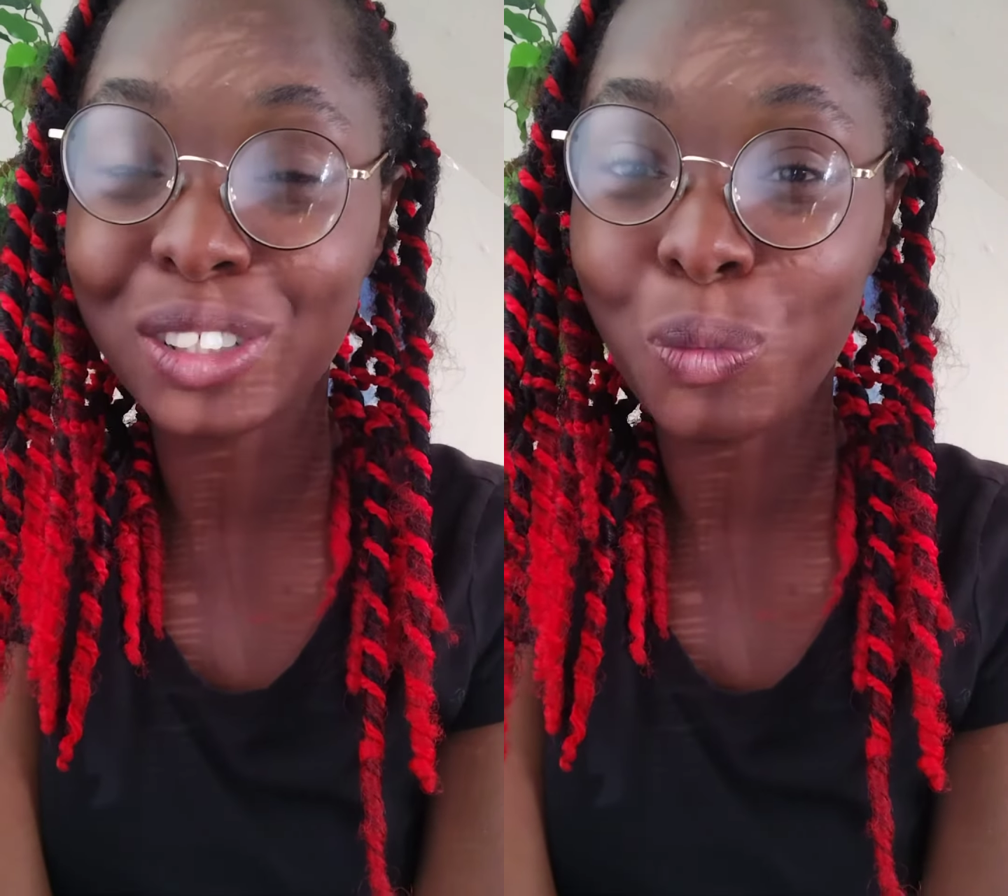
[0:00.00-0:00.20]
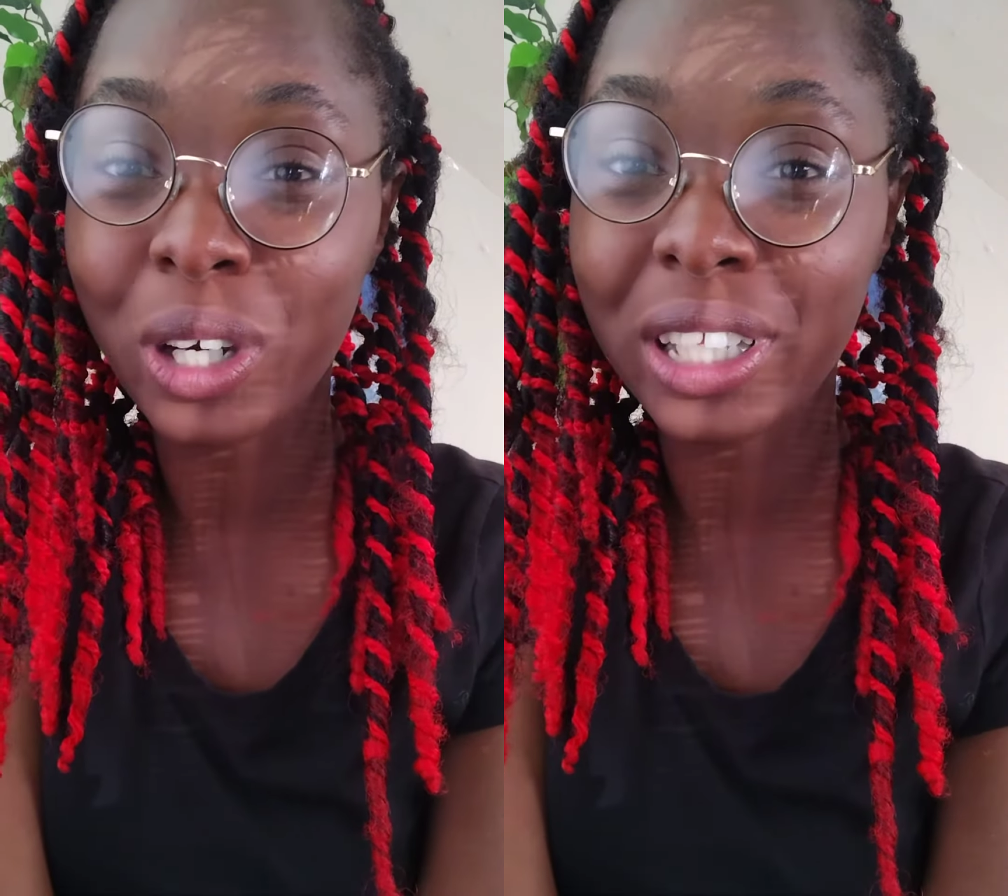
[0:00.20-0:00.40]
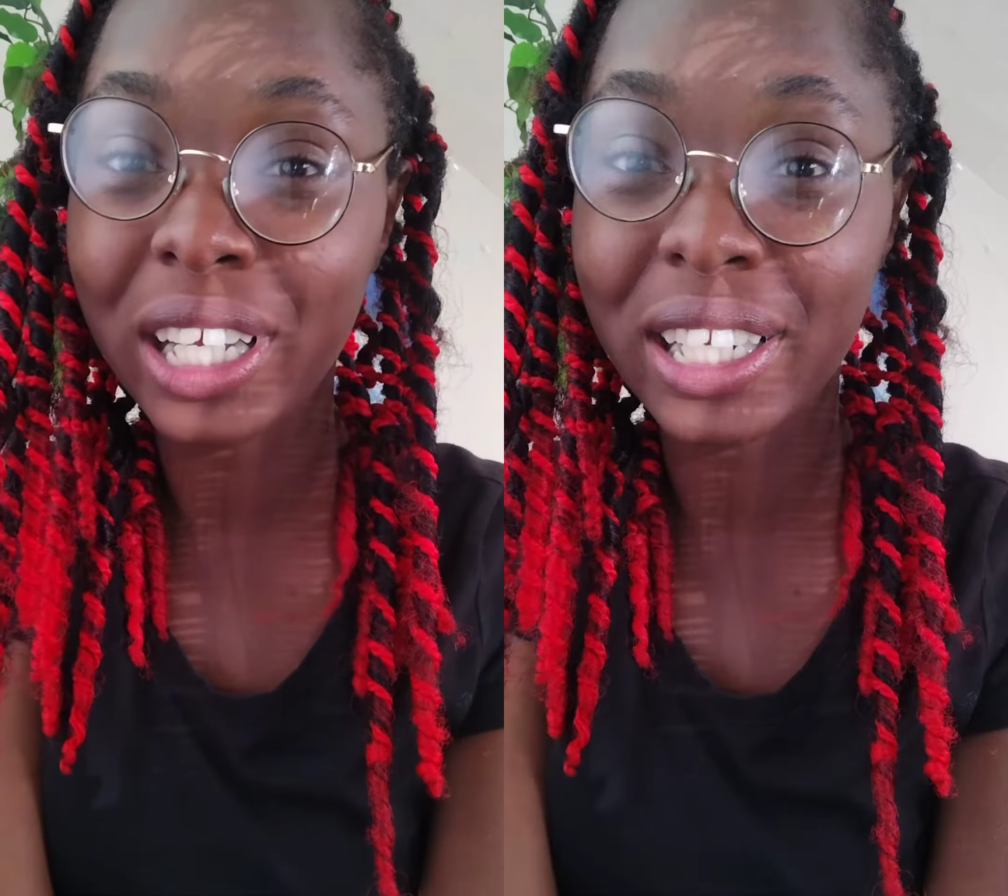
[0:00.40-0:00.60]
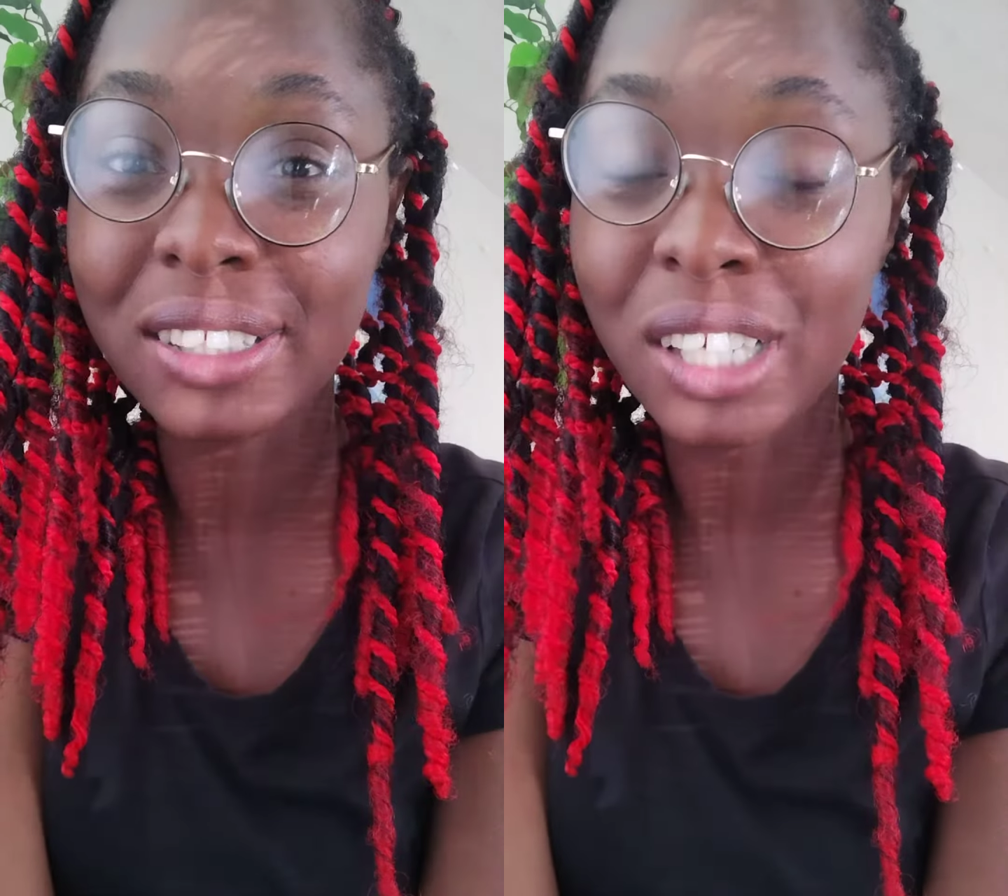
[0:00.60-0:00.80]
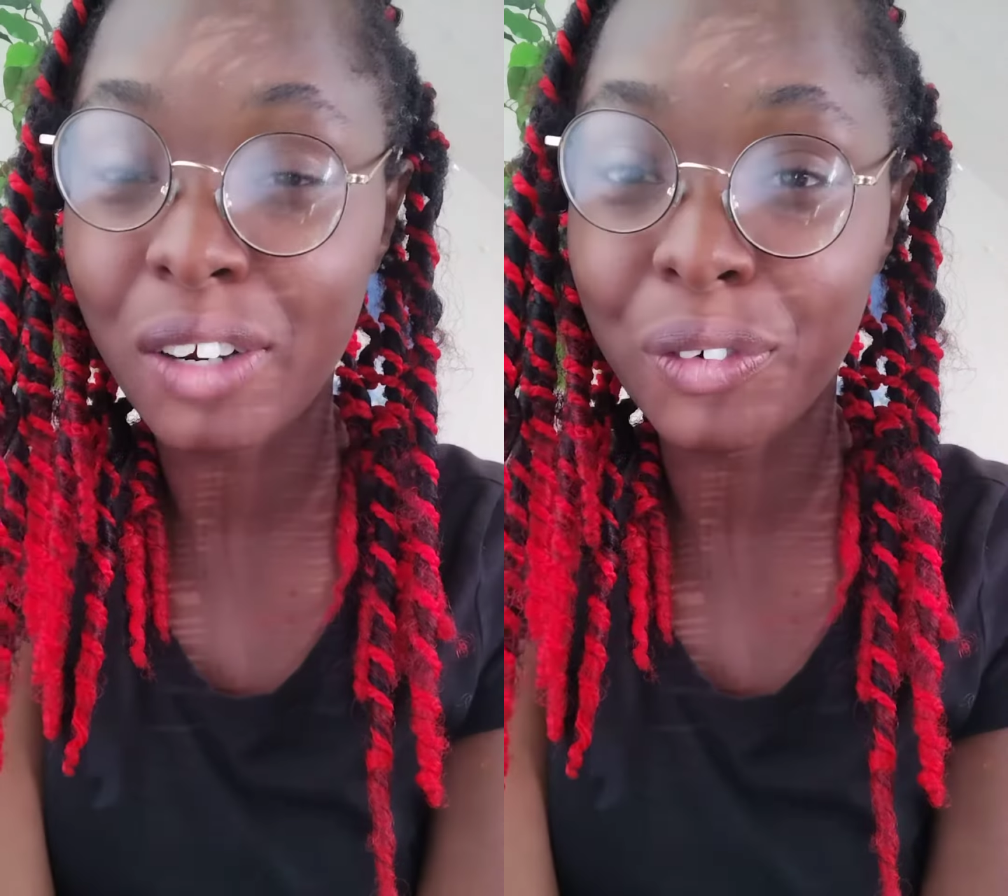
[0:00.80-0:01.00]
the one that
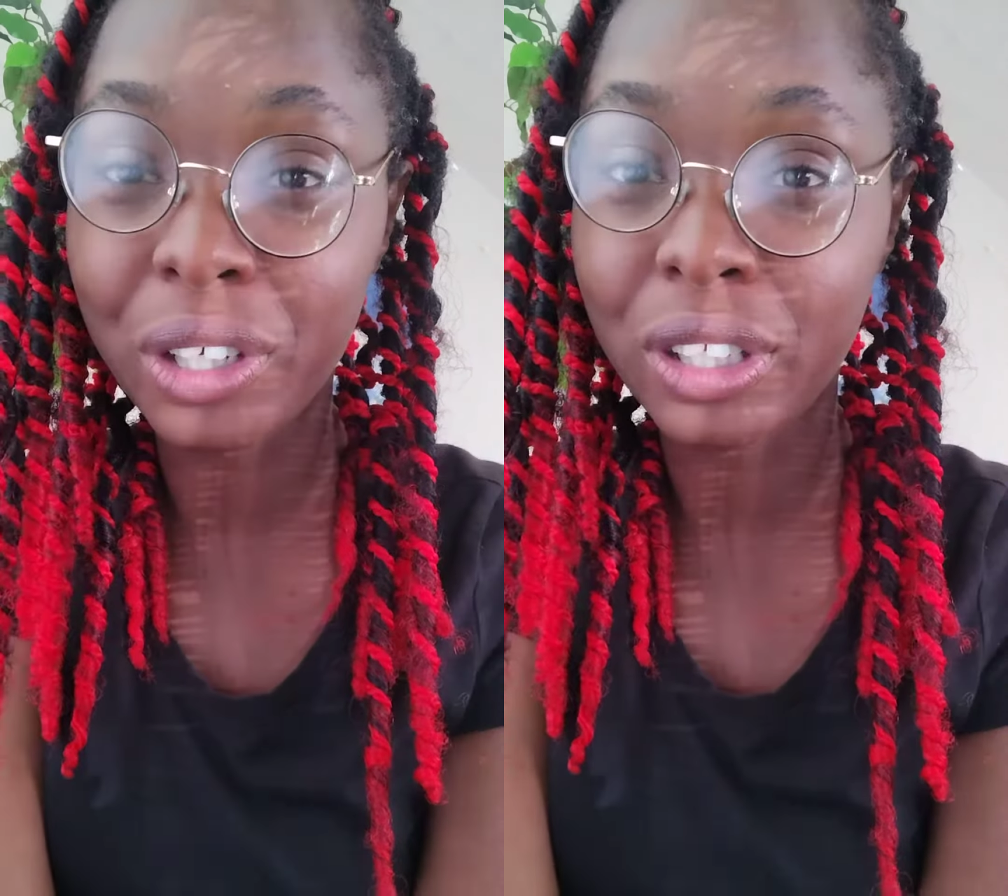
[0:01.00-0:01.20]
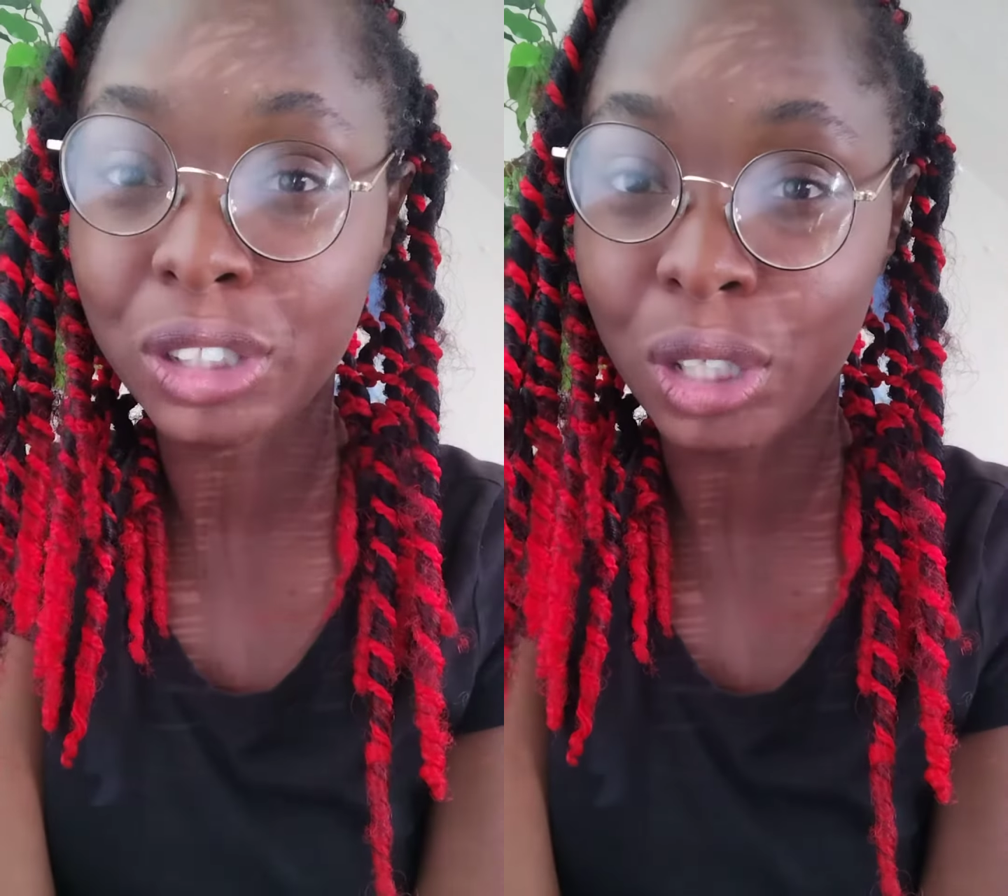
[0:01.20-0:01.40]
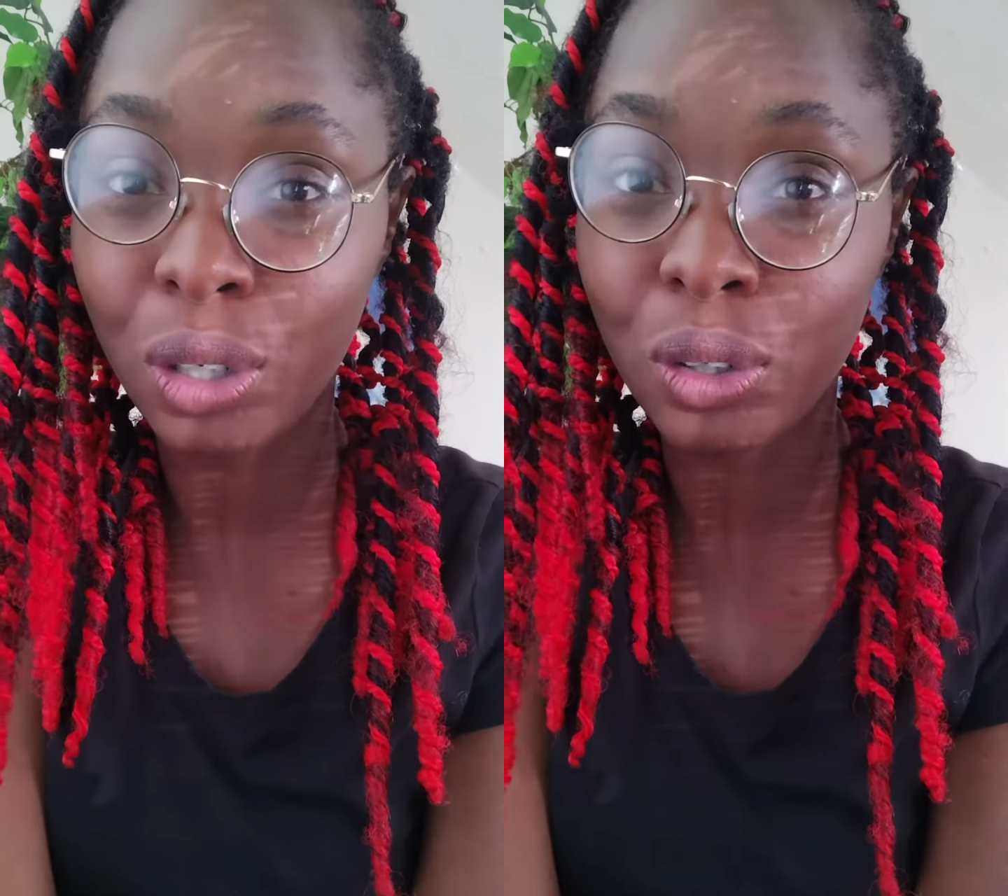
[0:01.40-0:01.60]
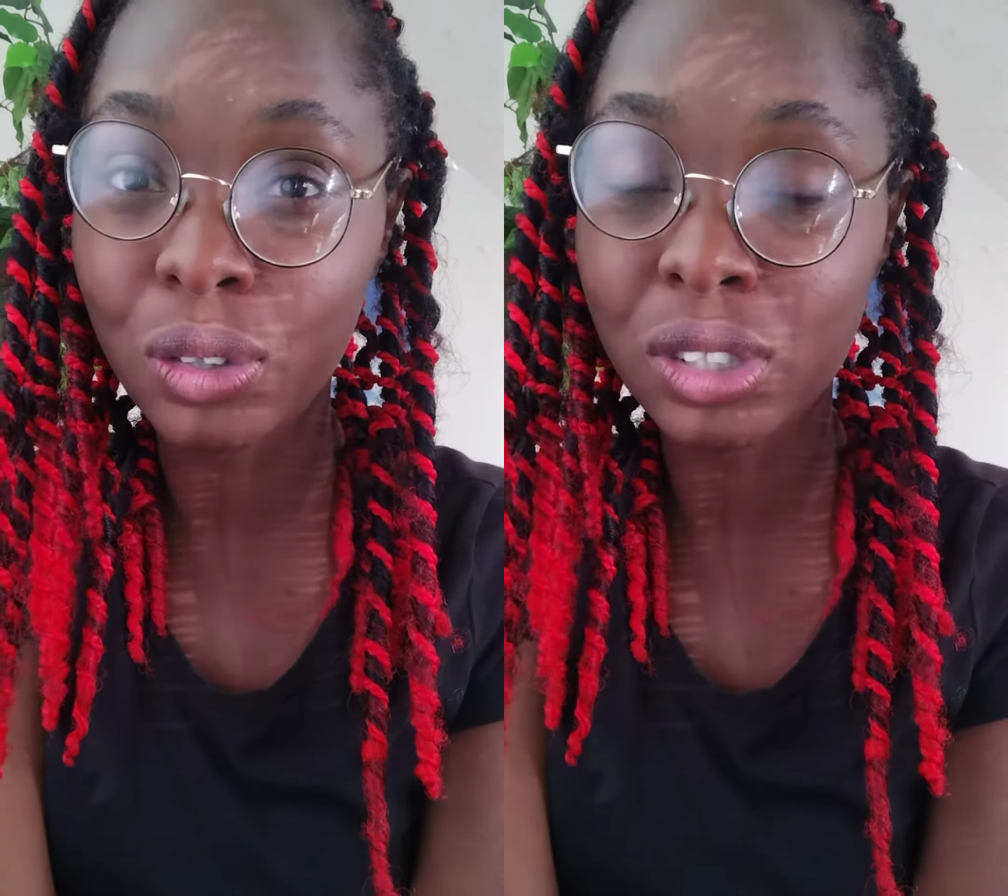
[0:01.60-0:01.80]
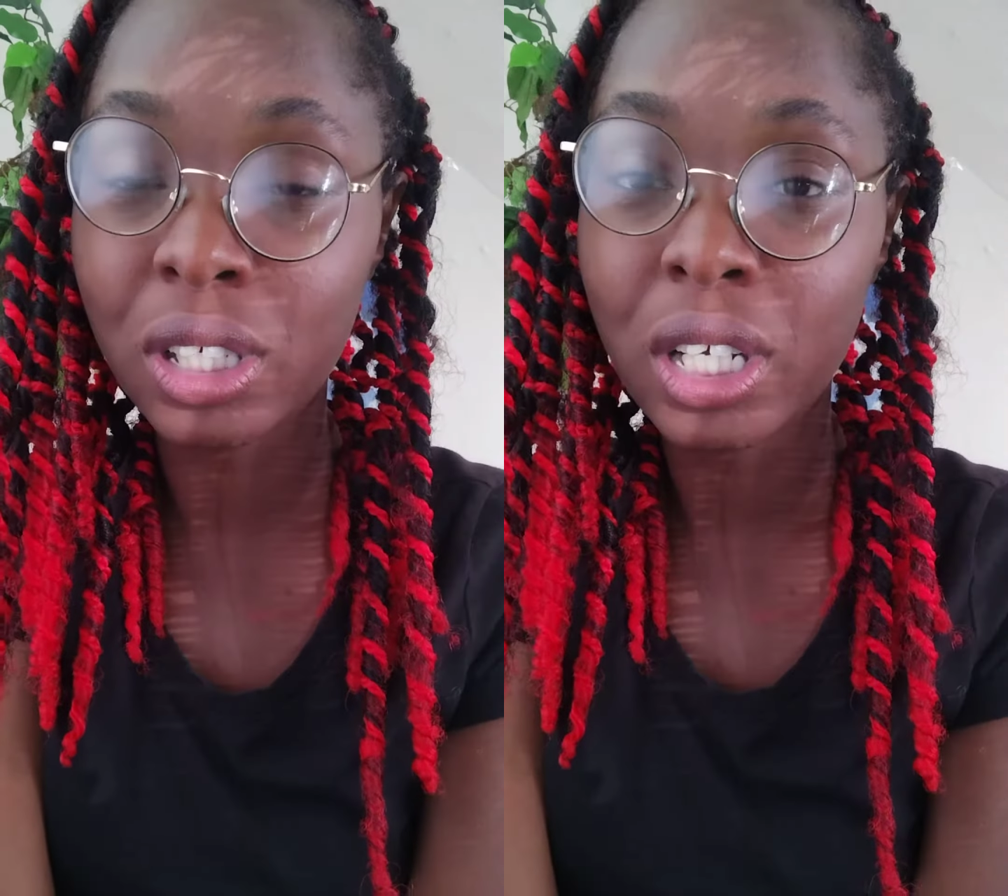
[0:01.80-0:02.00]
is covering the shoals.